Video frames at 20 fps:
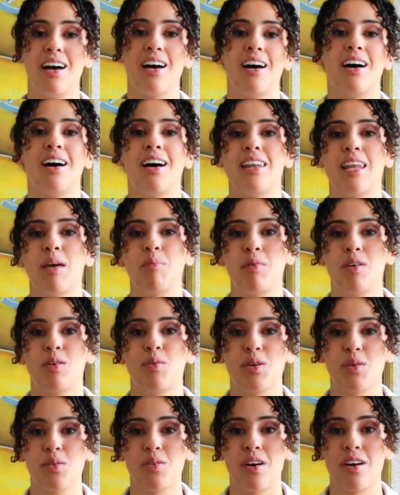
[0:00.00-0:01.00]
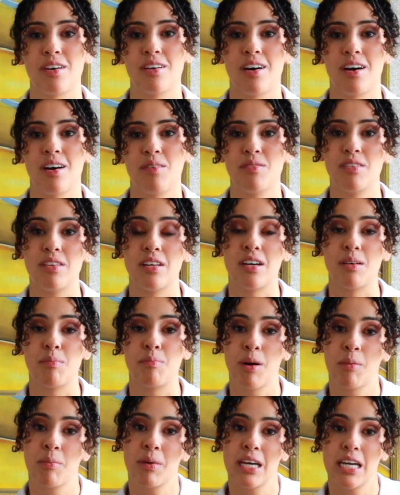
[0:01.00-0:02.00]
Let me know what you thought of the
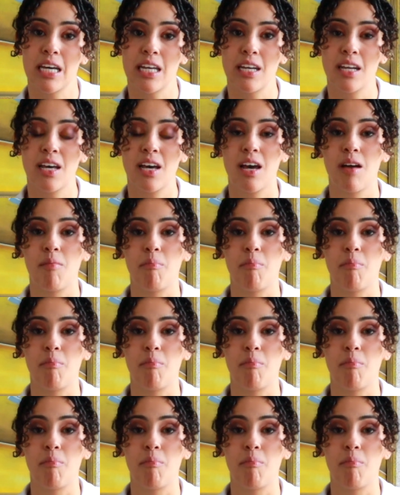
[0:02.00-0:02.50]
pumpkin.